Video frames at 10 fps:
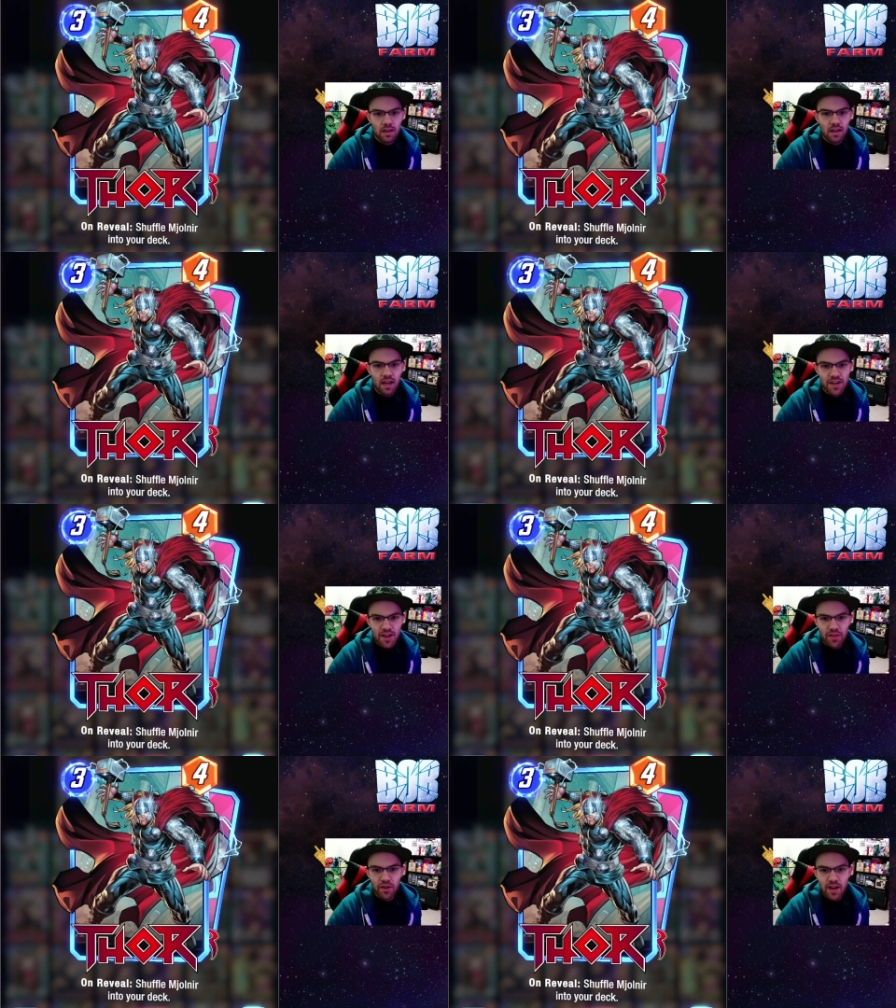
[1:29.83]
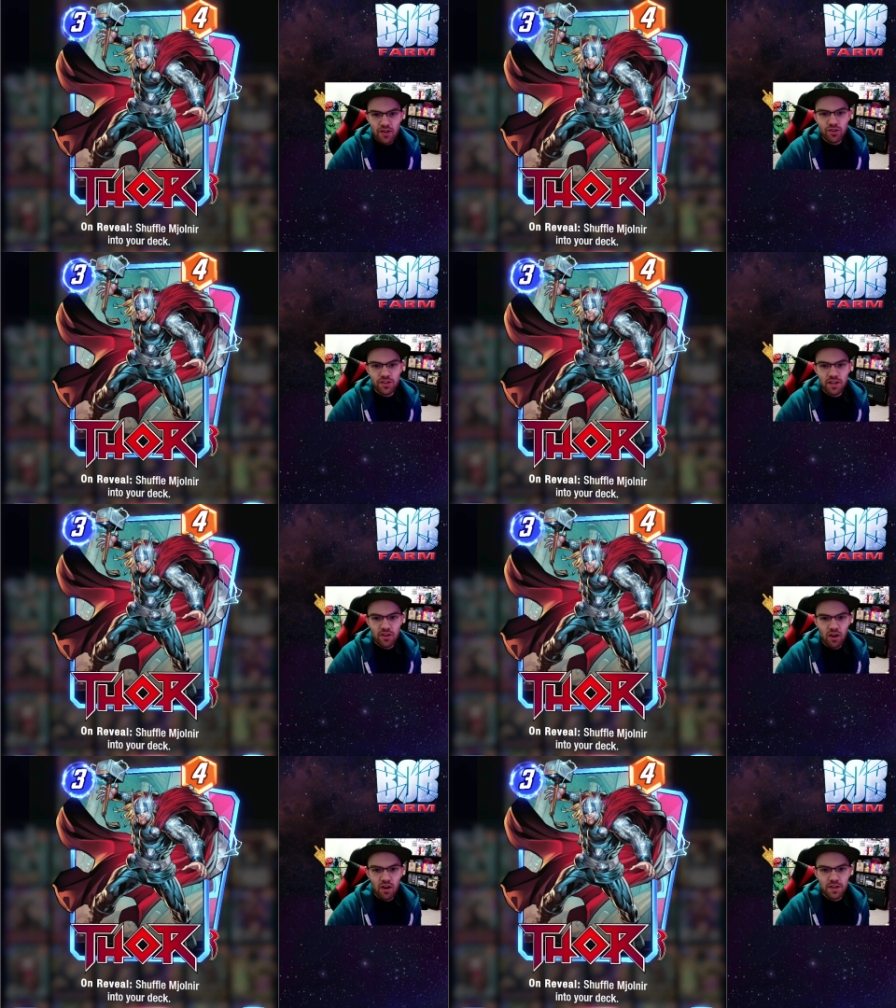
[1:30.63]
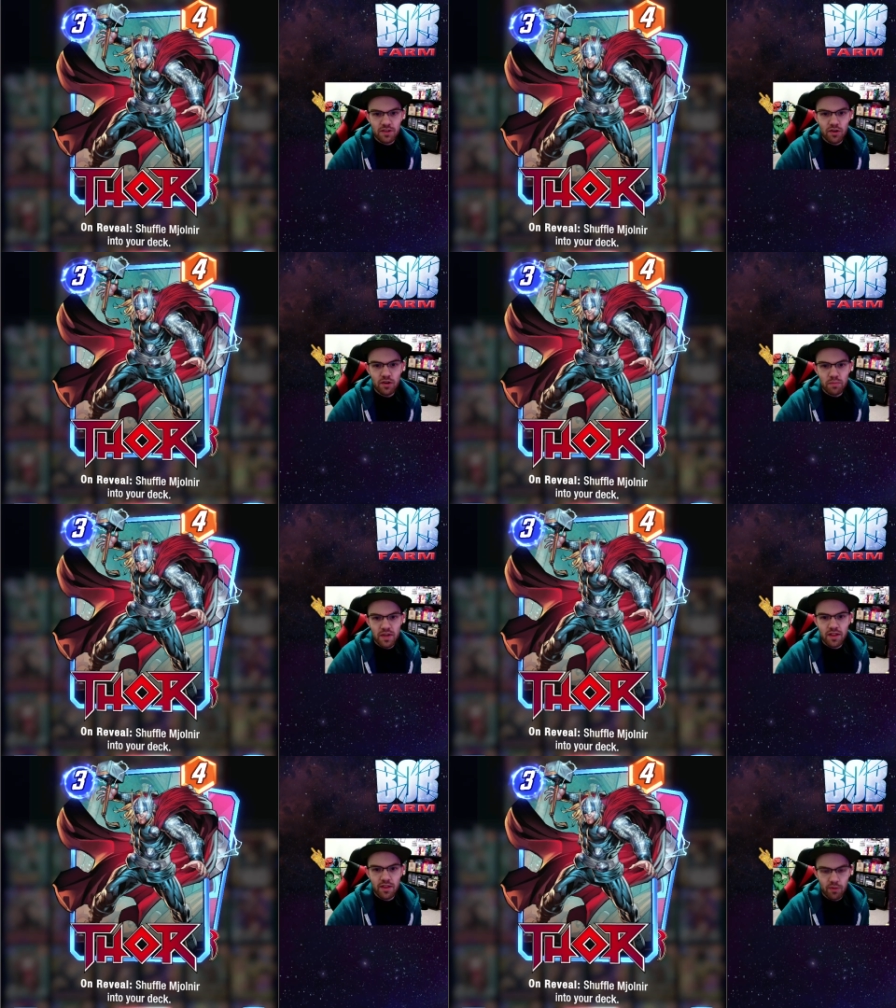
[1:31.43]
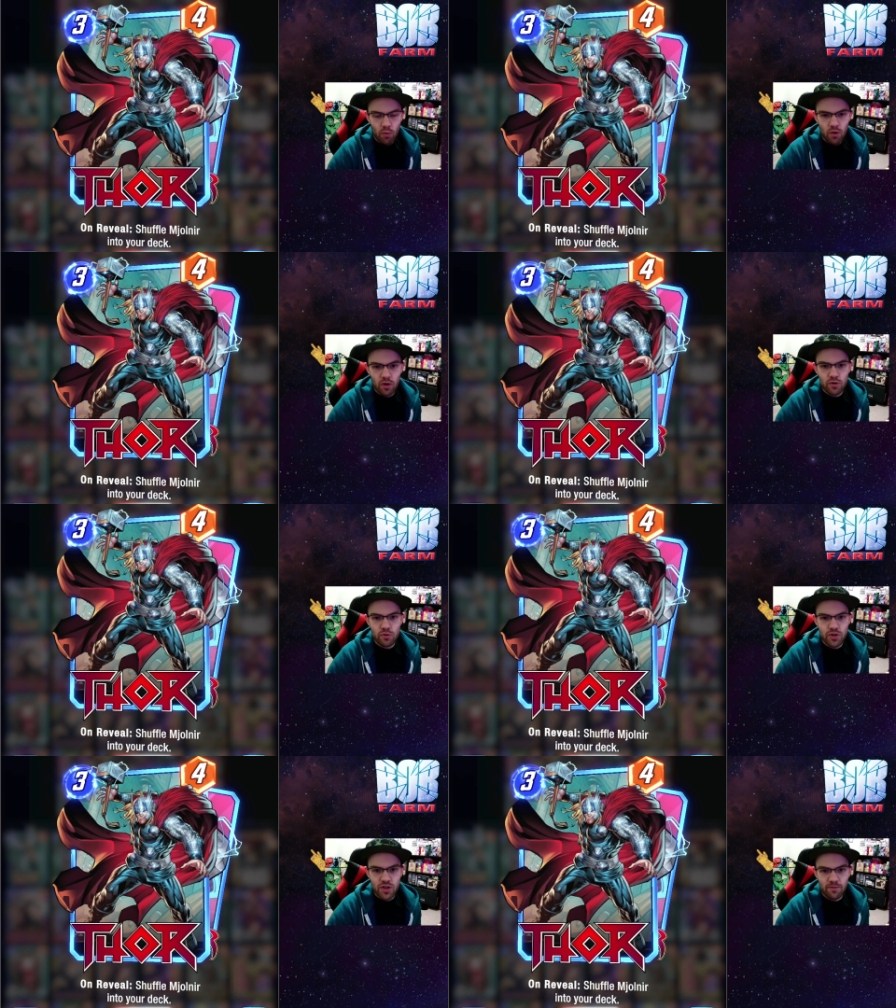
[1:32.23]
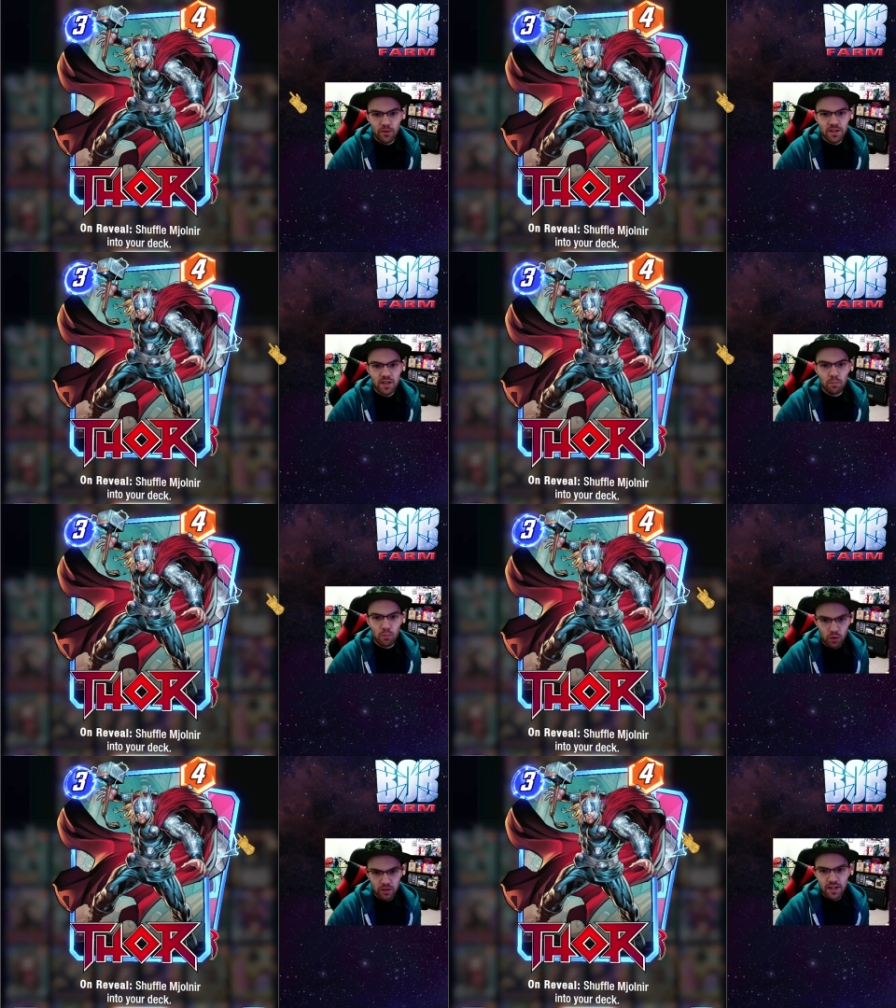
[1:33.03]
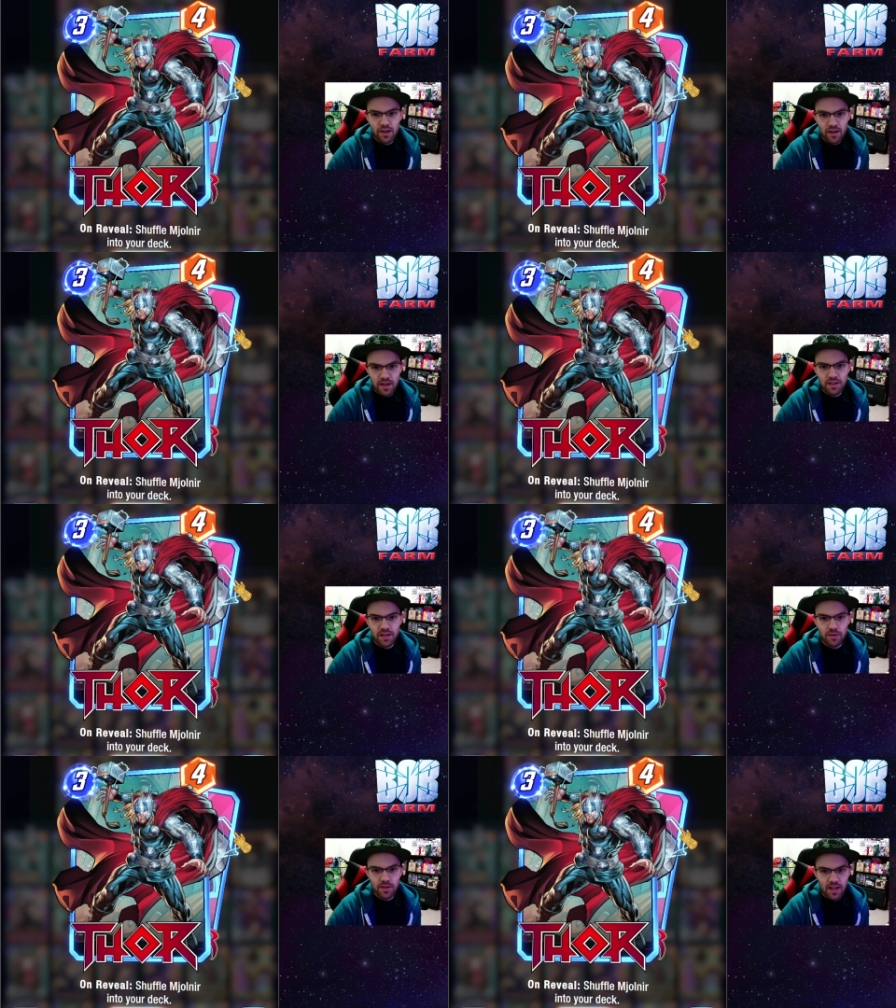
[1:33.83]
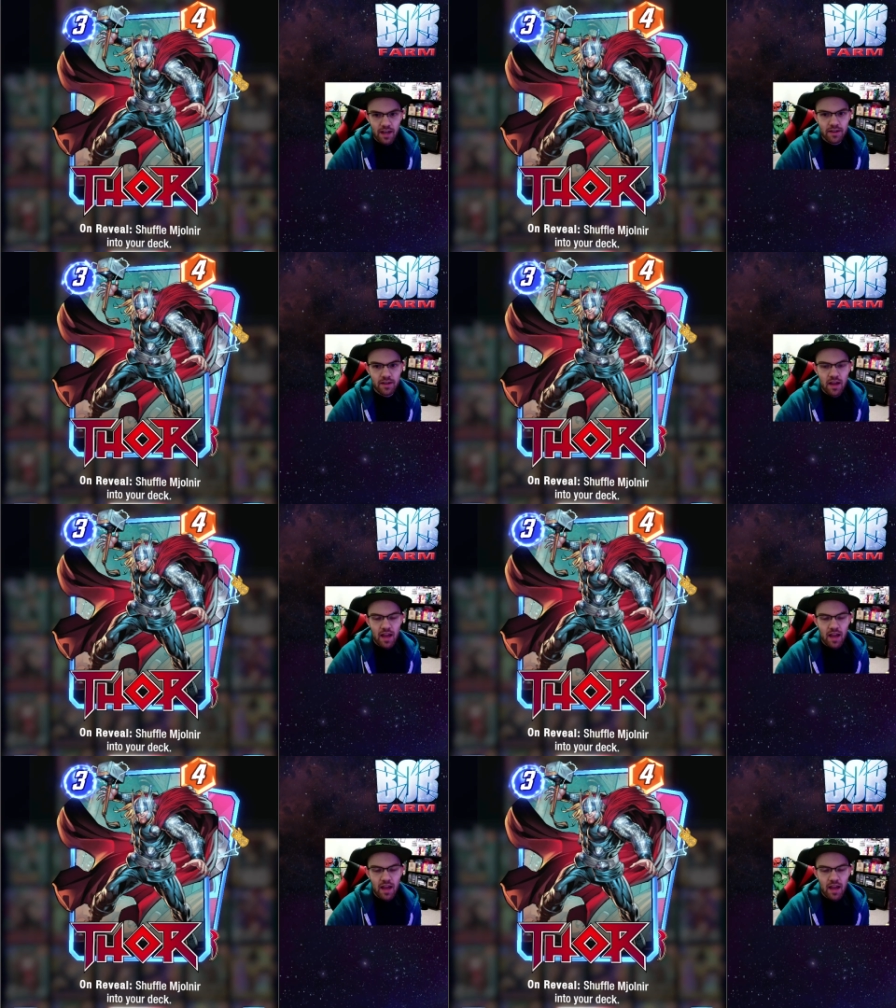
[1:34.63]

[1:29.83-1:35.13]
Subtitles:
Another interesting card is going to be Thor, who shuffles the Mjolnir into your deck,